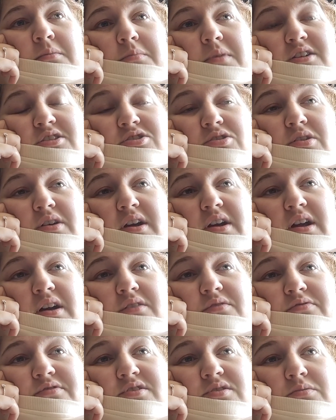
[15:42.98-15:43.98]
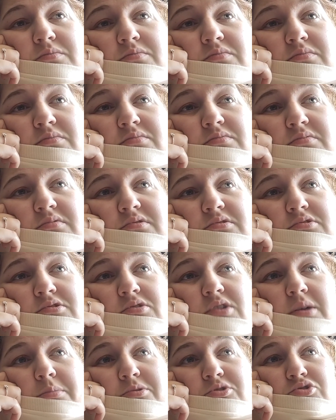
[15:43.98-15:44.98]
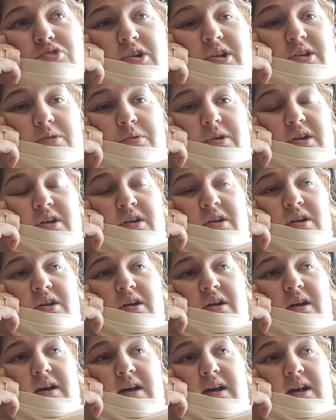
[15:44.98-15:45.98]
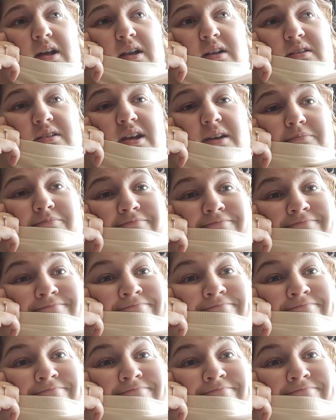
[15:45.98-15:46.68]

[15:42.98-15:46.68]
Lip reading: make sure I have something to grab a trolley with. And yeah.